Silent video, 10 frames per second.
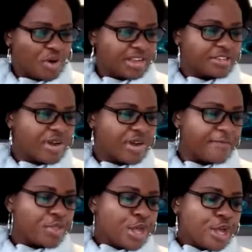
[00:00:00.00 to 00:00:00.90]
God,
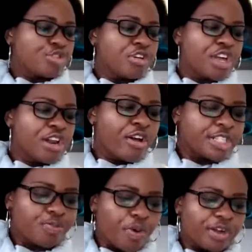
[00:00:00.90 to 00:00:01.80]
right? So the Lord
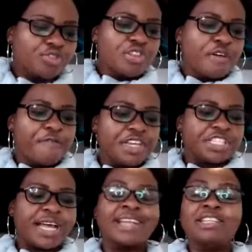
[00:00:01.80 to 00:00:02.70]
spoke to the
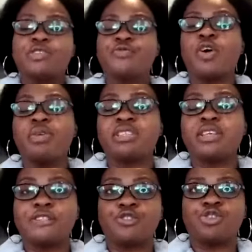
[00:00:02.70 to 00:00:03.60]
fish and it
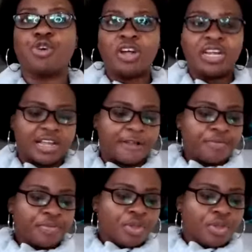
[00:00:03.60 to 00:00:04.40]
vomited Jonah